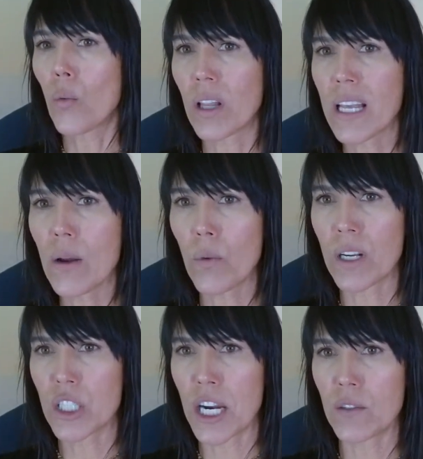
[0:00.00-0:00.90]
really
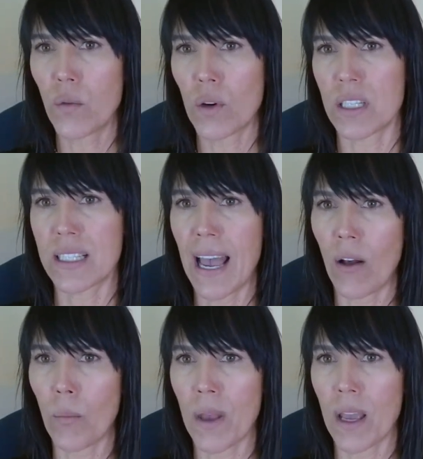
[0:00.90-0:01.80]
what ChangeForce is
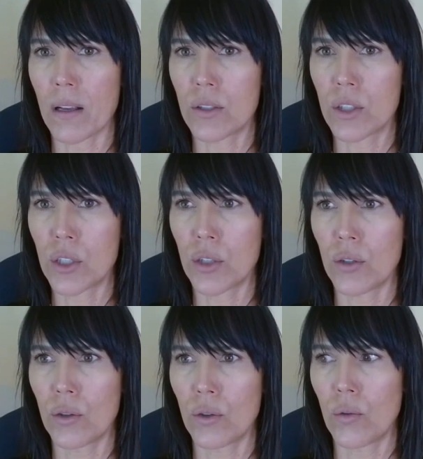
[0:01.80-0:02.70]
helping
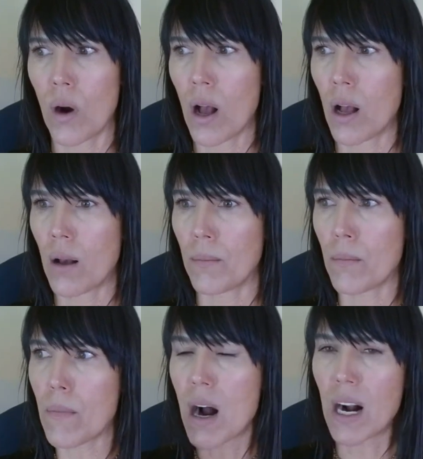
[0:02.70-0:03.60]
to
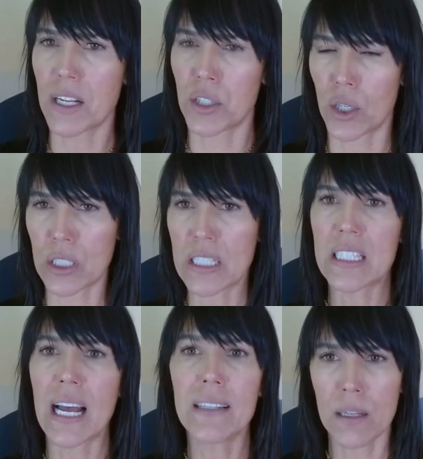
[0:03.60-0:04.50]
um, monitor
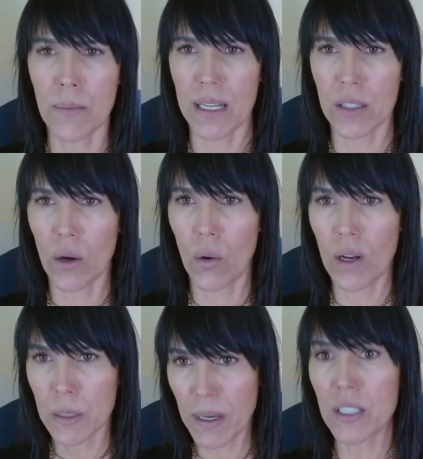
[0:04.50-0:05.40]
sentiment.
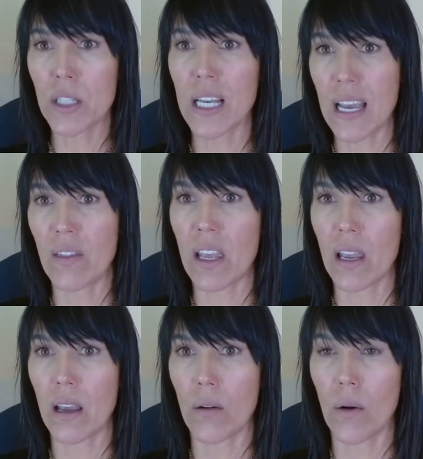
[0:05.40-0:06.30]
So especially in
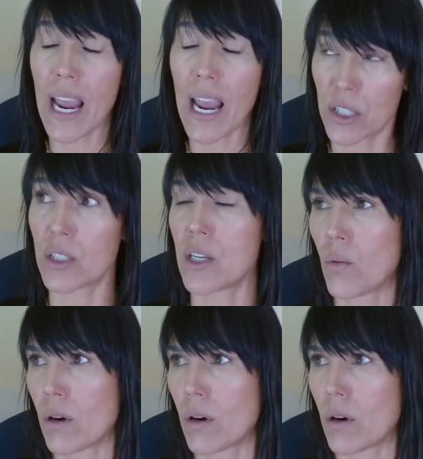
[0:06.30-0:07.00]
the agency